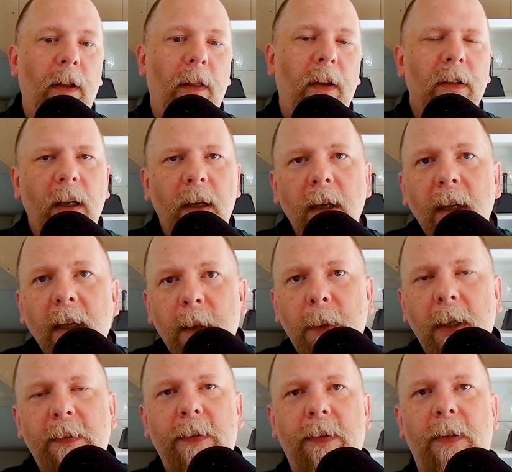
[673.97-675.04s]
There's a little
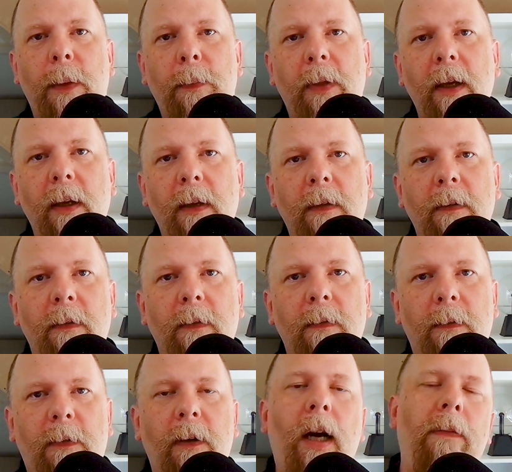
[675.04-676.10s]
bit of something
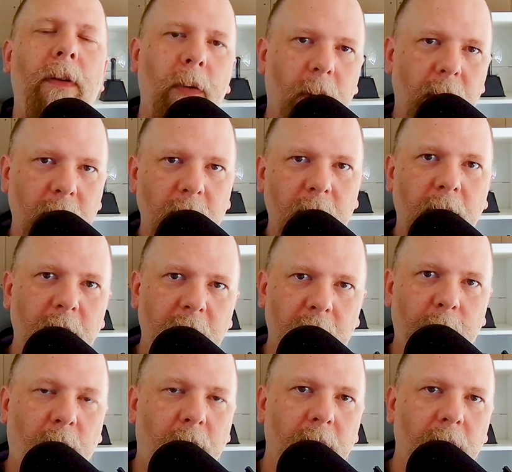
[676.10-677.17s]
for everyone in this
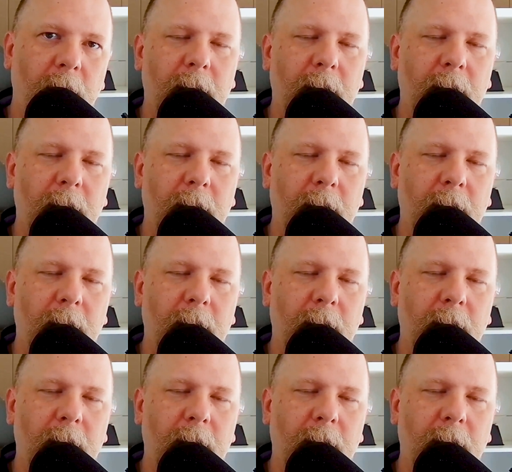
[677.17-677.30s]
book.